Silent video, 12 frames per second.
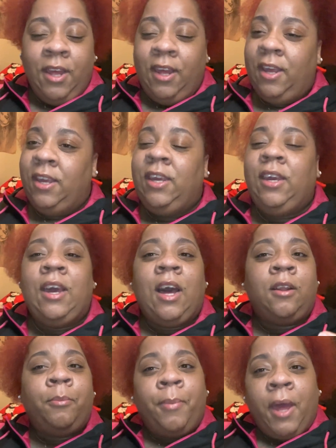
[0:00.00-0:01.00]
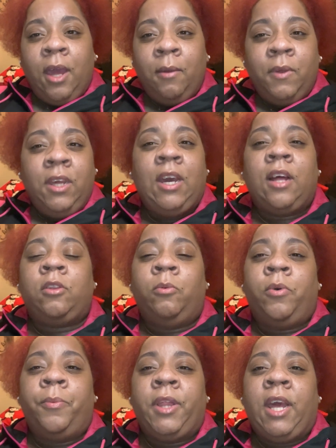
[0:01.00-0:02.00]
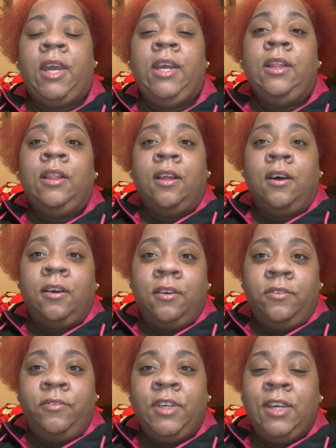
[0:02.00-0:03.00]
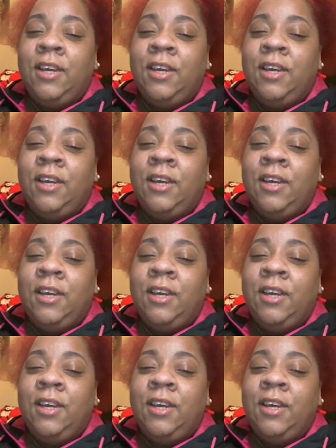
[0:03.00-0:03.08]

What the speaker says: And he got a baby. He got the woman that he loved